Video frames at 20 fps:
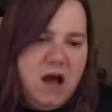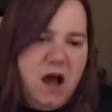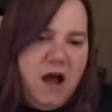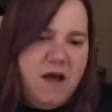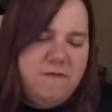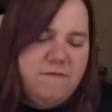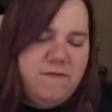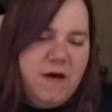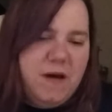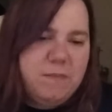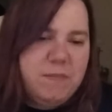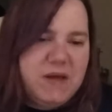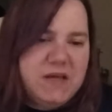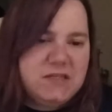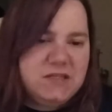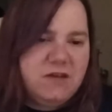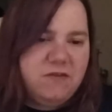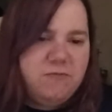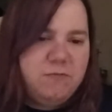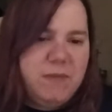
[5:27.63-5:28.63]
I found
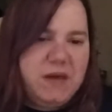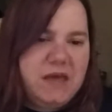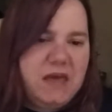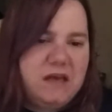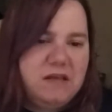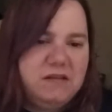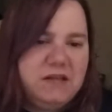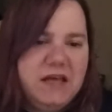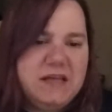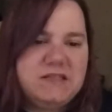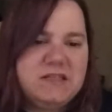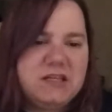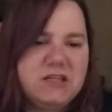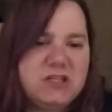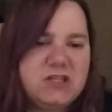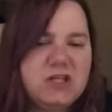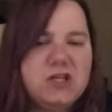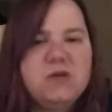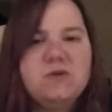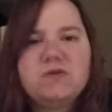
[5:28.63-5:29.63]
myself making less
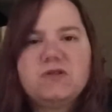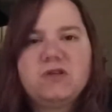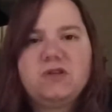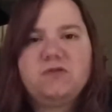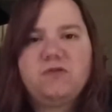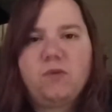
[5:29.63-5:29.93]
excuses